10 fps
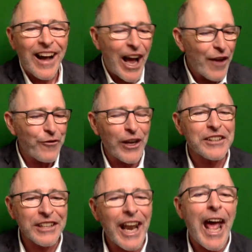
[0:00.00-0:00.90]
I
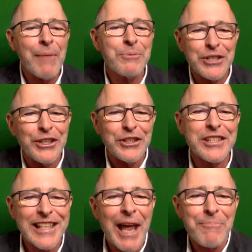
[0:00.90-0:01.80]
felt an absolute
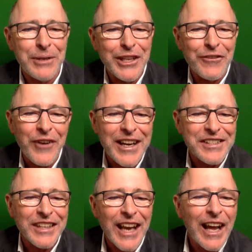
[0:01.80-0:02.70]
slap in the
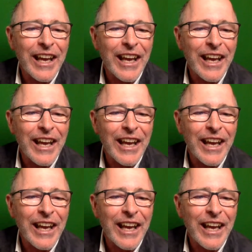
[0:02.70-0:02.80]
face and,